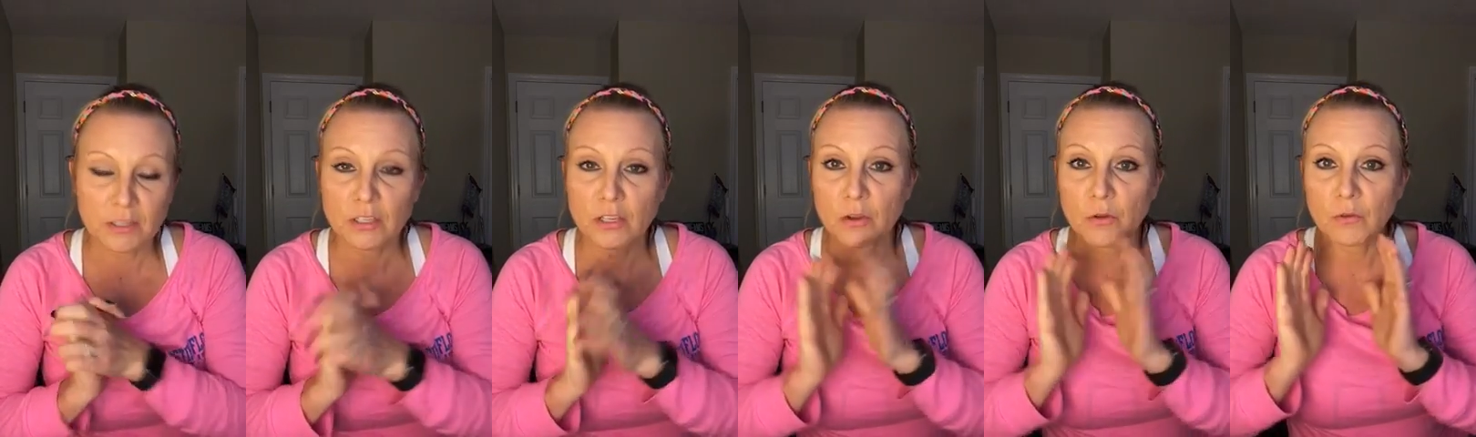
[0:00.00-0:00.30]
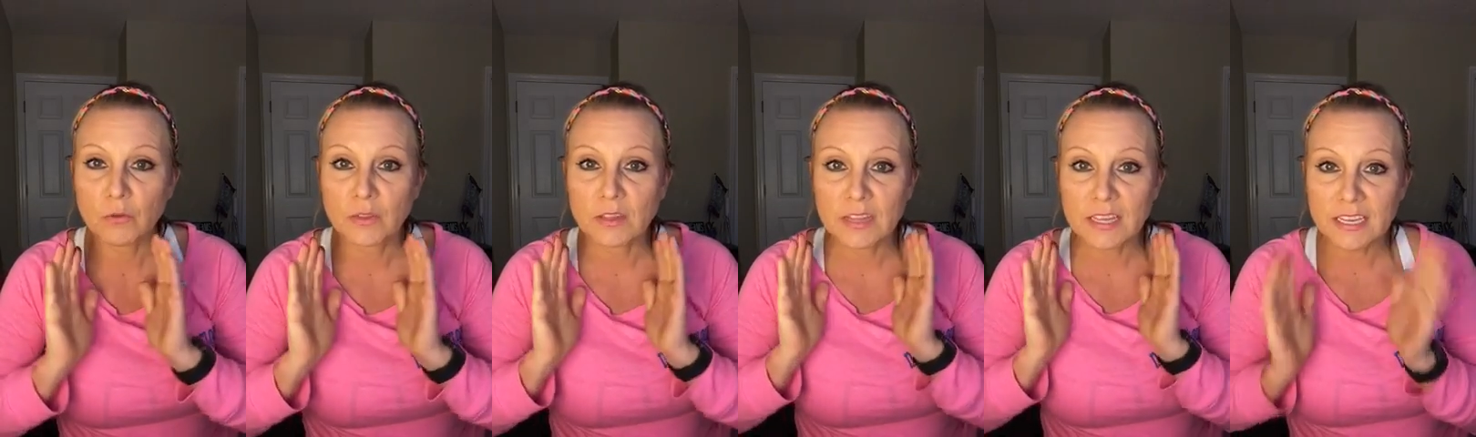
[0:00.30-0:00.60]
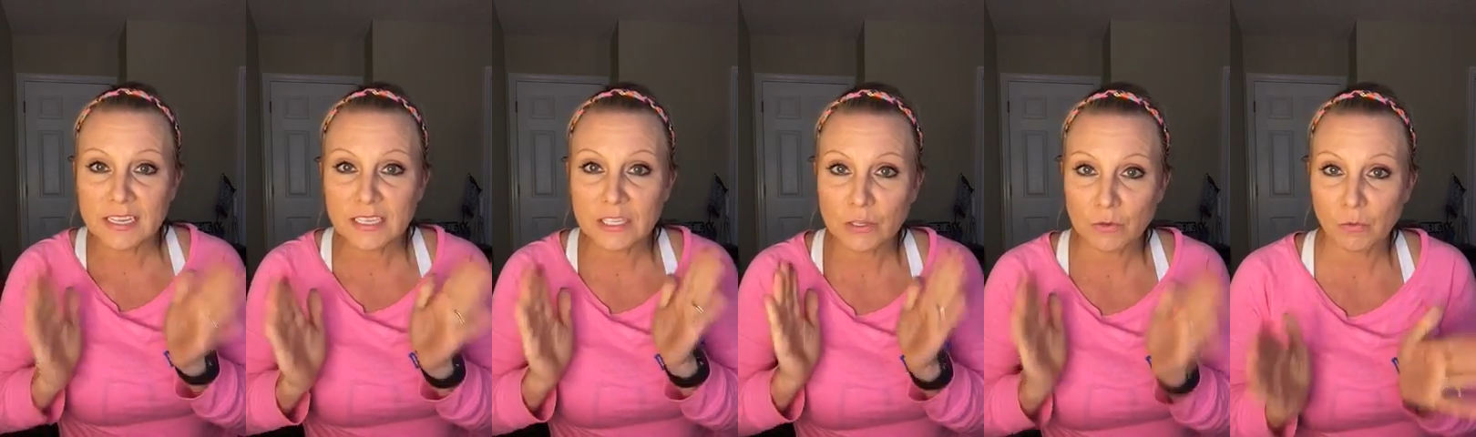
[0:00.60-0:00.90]
So
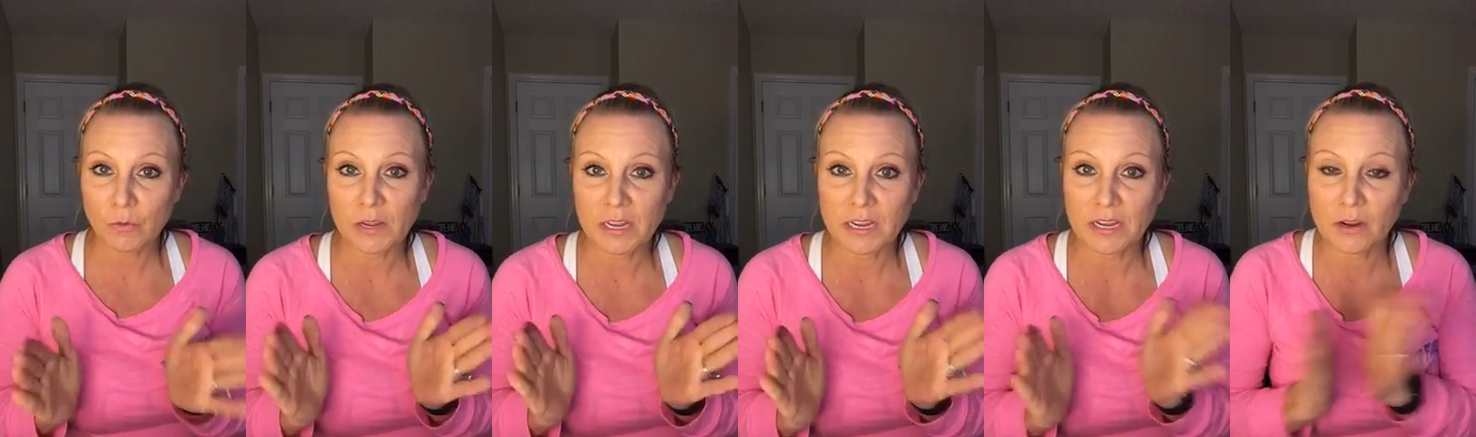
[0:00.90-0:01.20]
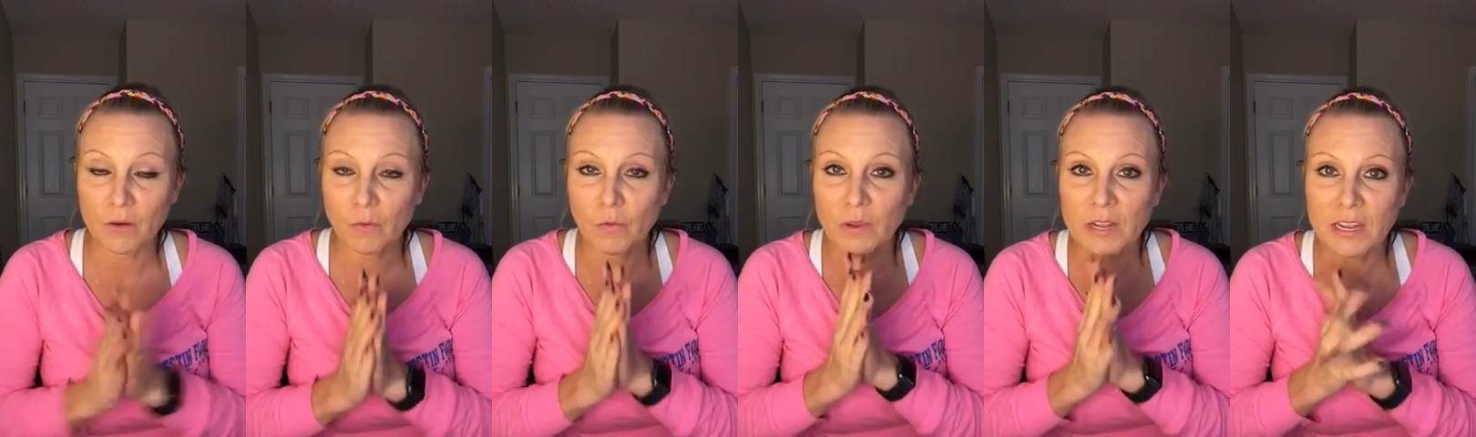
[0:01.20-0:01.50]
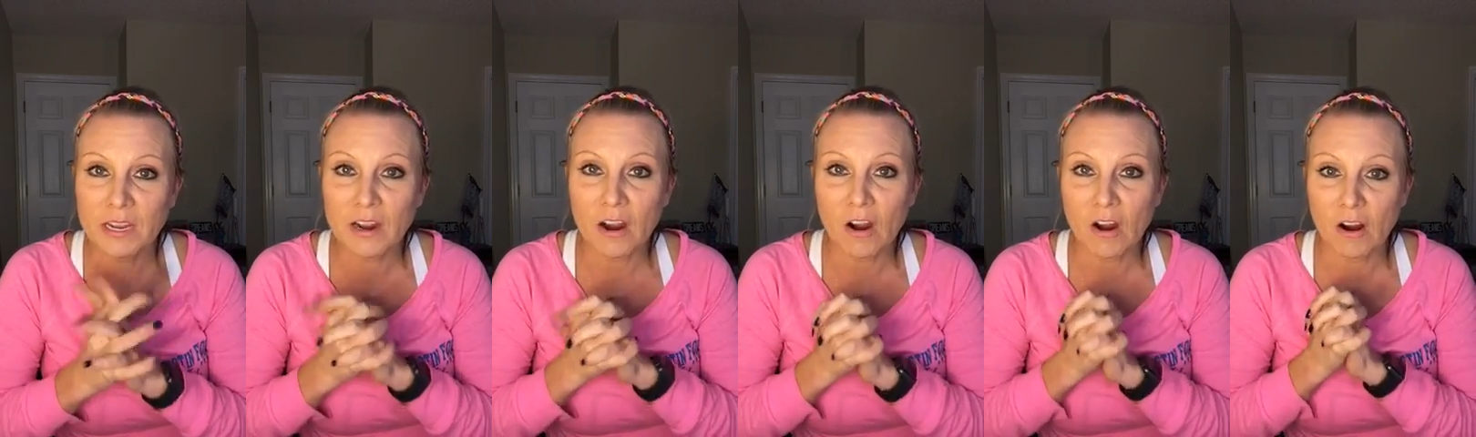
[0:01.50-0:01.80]
this week
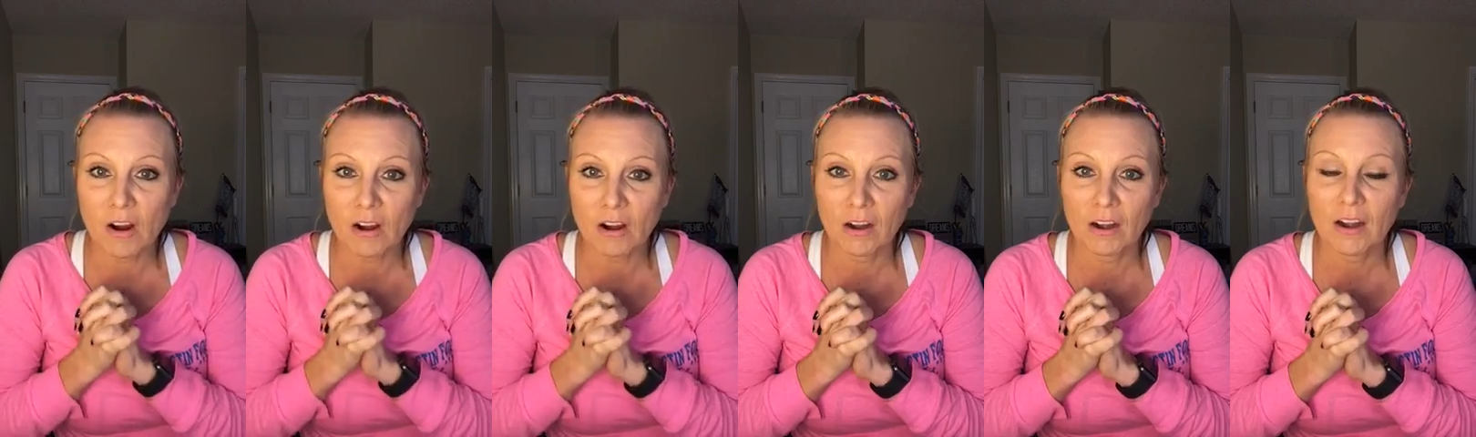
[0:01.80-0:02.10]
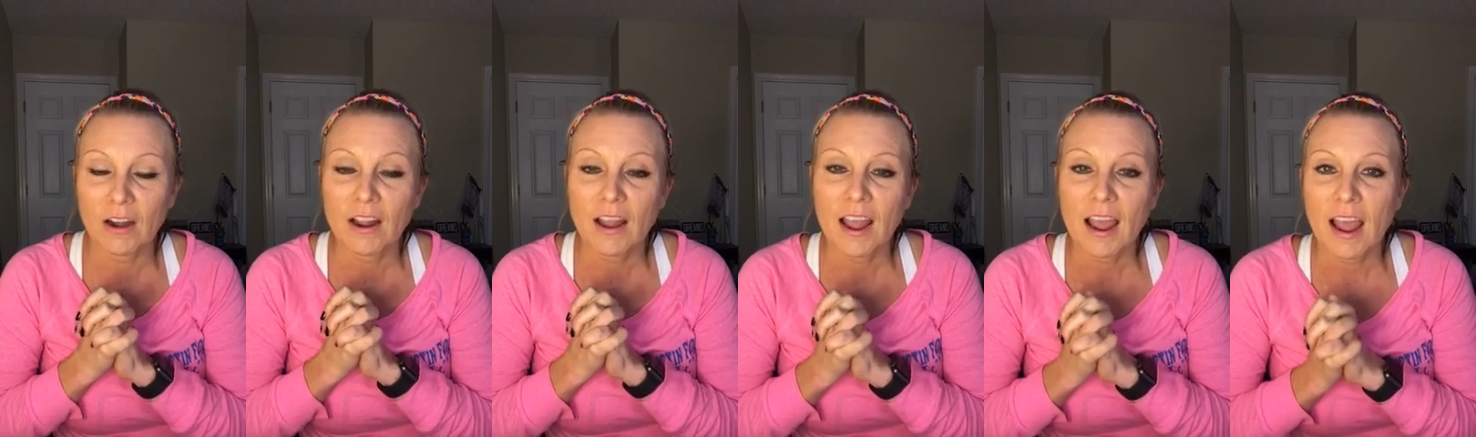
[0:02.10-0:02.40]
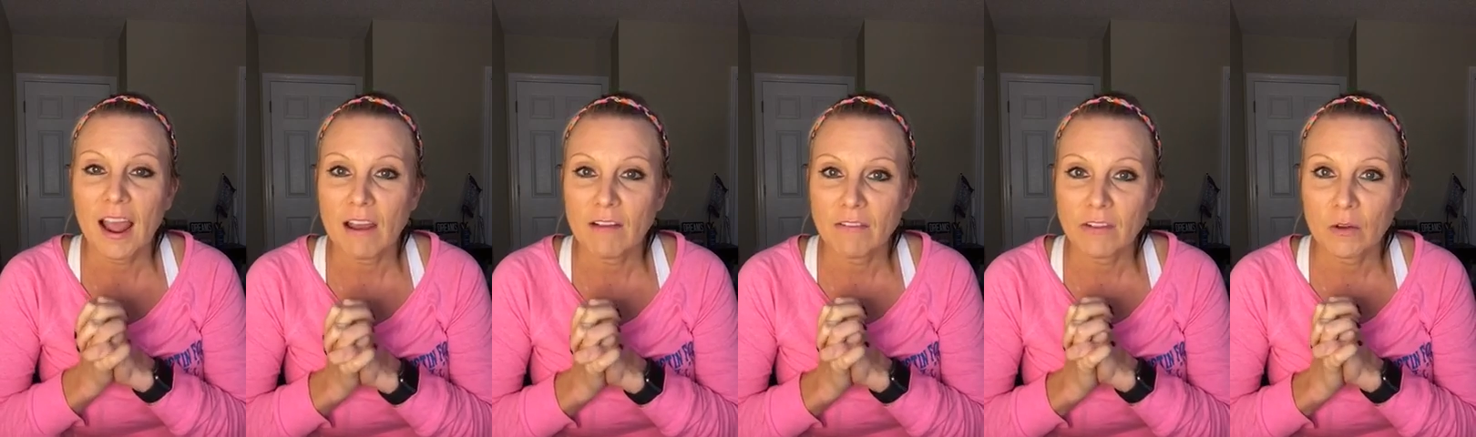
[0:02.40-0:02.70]
we are
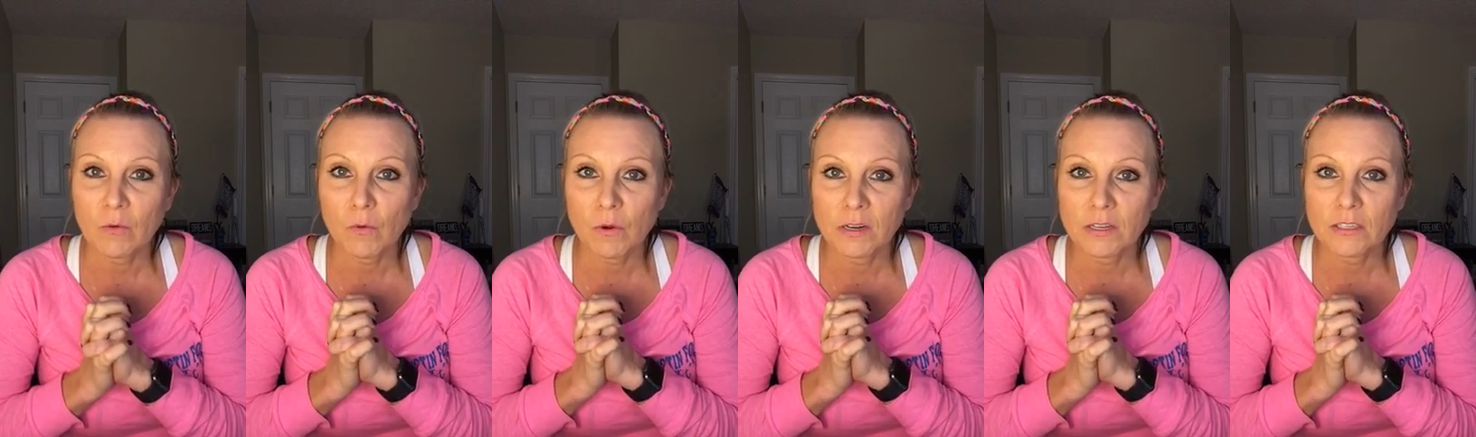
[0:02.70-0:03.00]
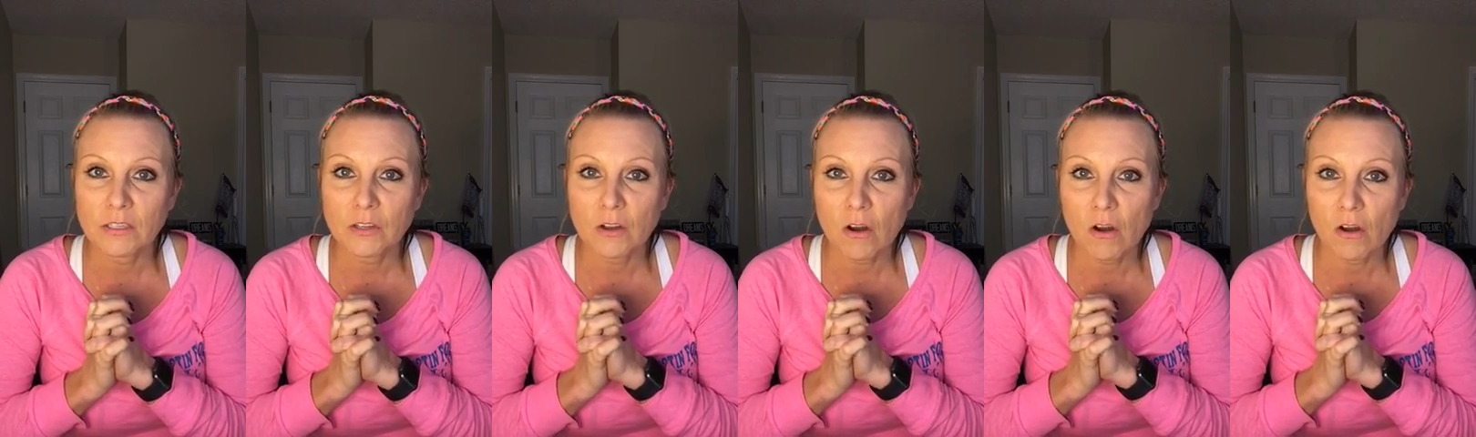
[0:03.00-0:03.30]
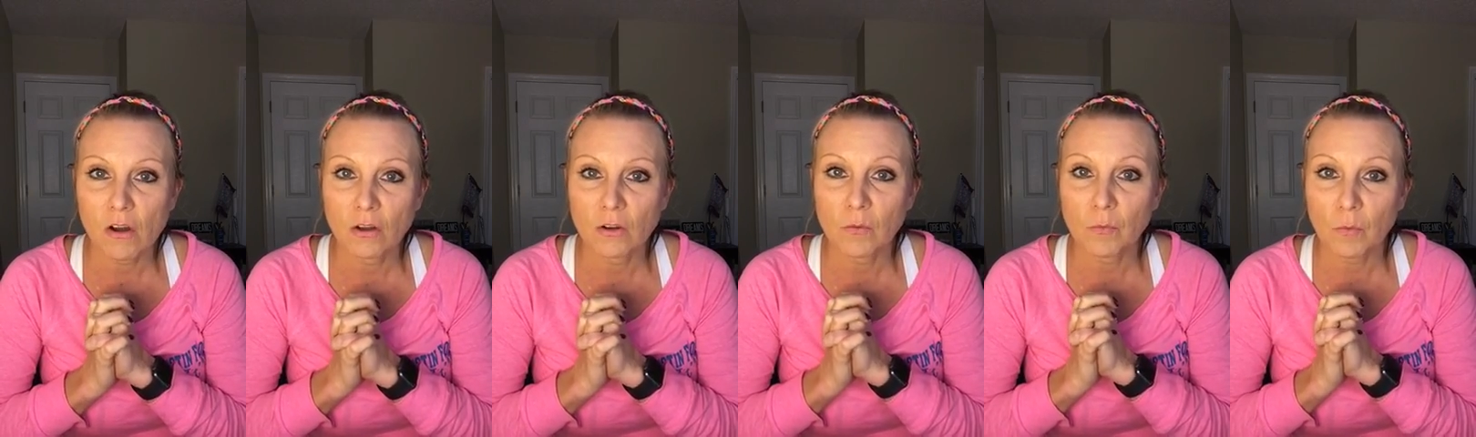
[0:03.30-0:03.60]
having what is
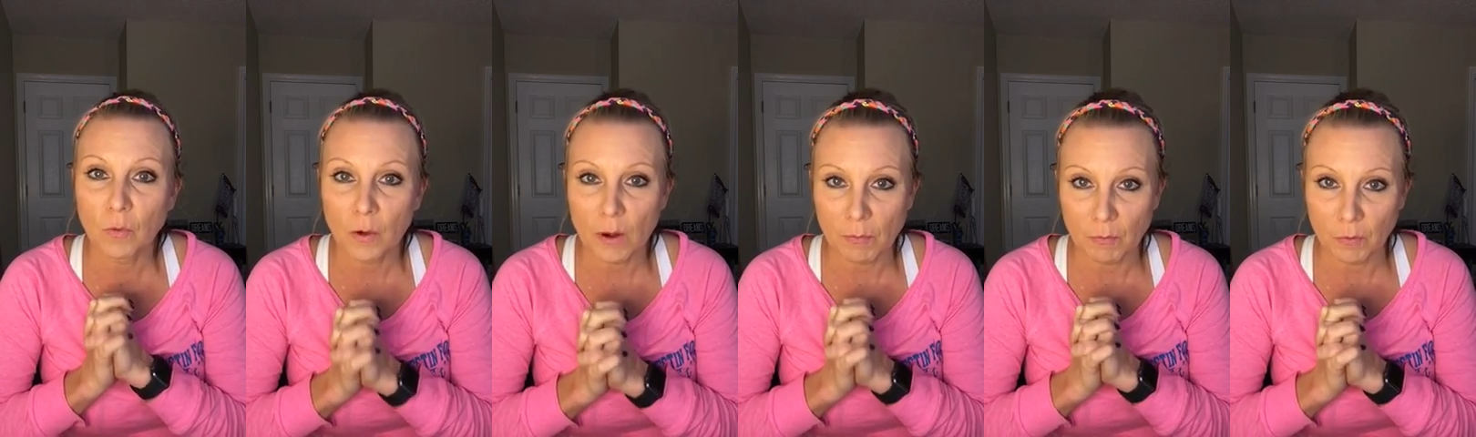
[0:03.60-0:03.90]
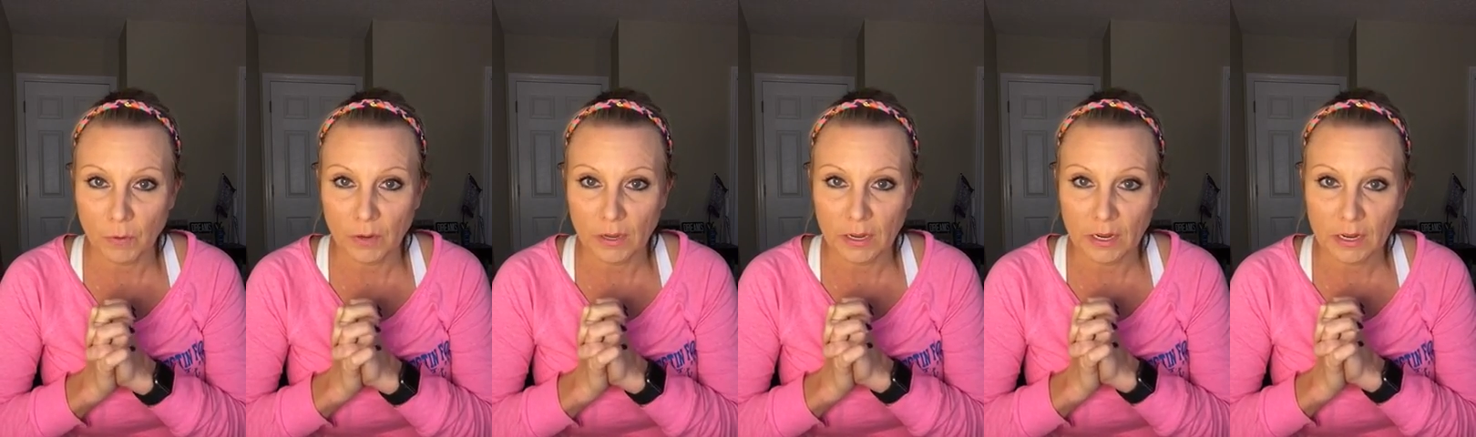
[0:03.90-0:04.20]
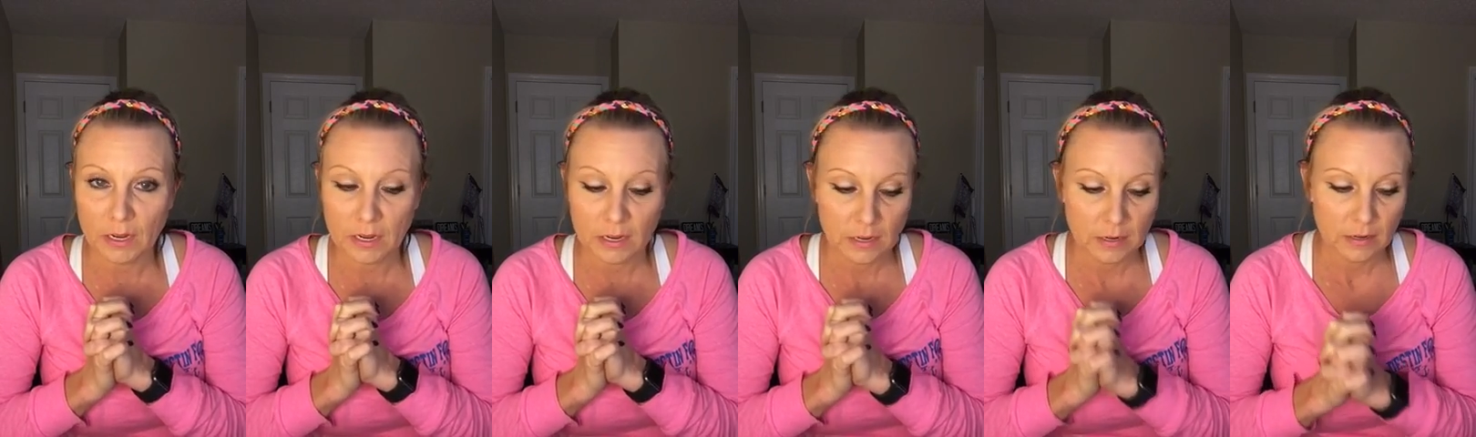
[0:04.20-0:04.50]
called prep
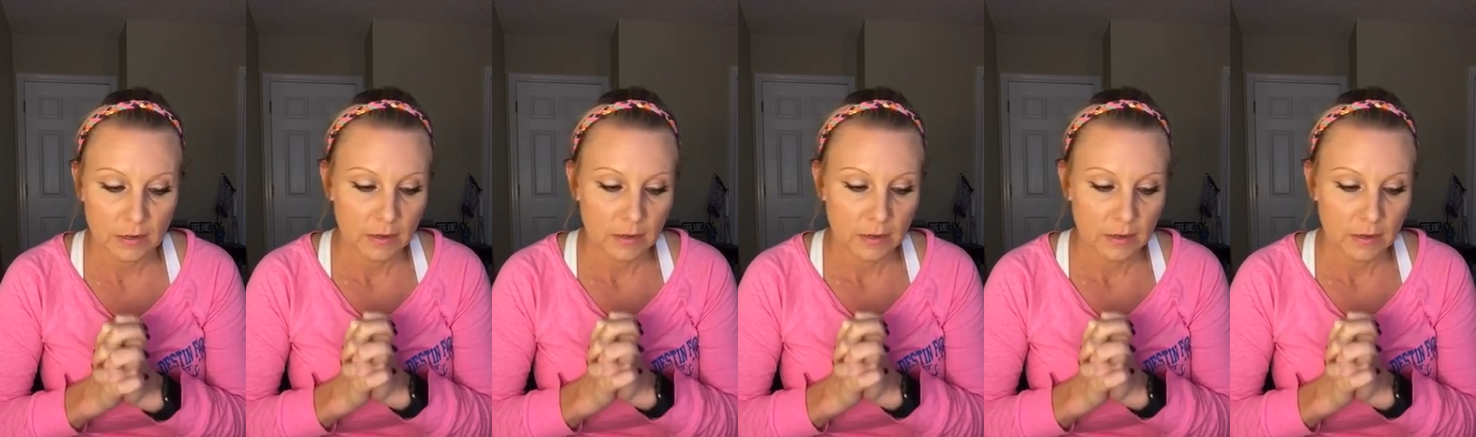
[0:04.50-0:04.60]
week,